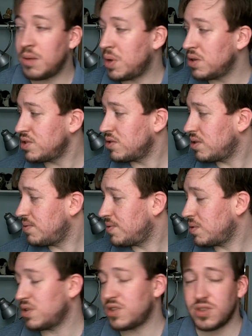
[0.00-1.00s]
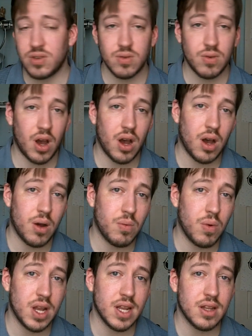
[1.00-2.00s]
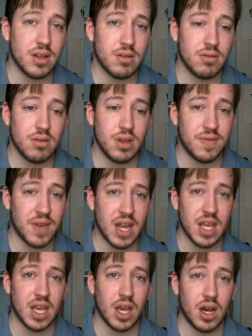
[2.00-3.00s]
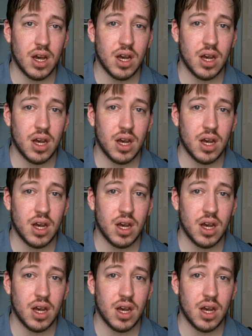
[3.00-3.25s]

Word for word: I'm also looking forward to uh, what... if any, uh,